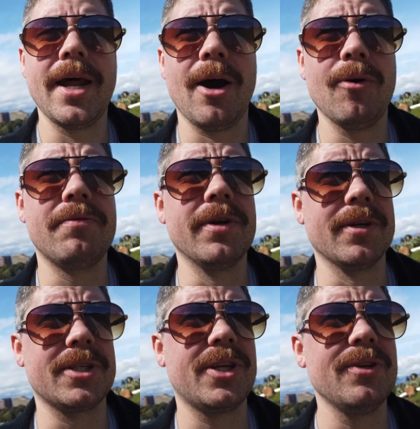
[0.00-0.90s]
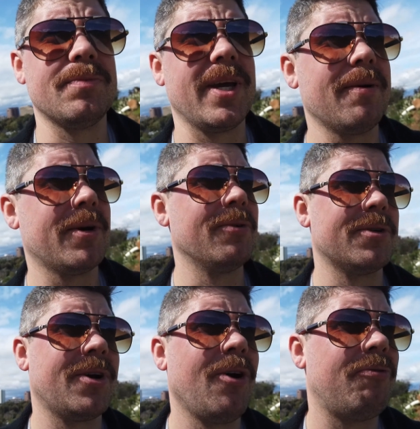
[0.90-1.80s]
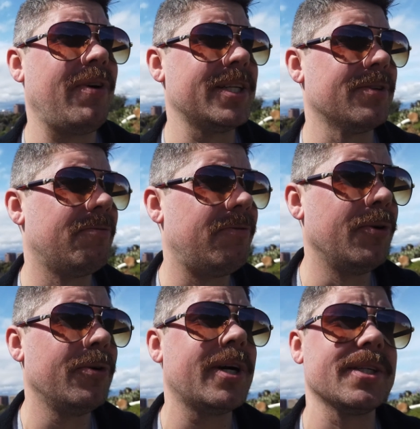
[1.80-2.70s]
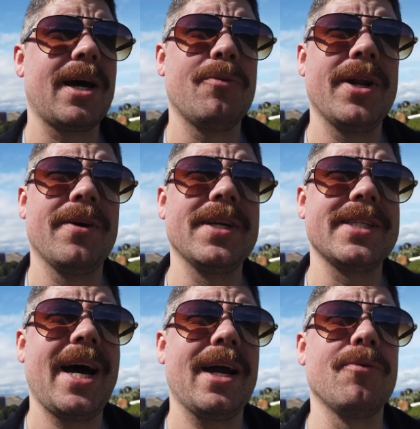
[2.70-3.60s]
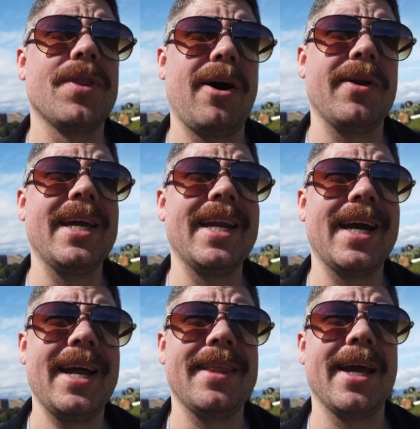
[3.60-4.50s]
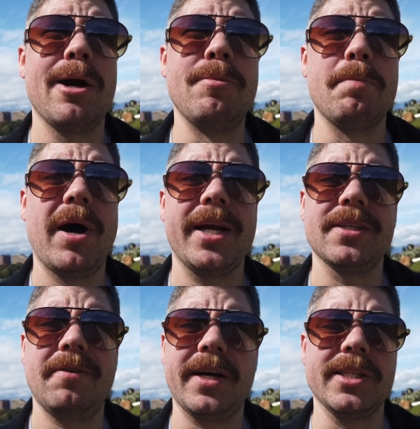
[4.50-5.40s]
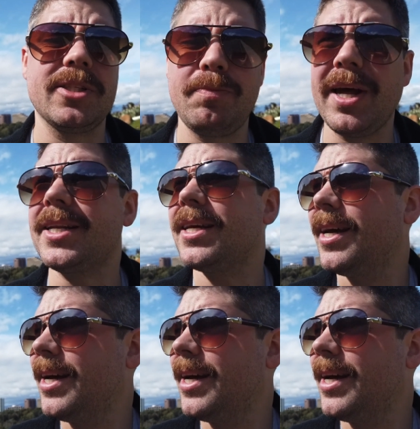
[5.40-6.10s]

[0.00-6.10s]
Now, if you'll excuse me, I'm going to go find some food because I went on this hike without eating anything and my body is fucking spent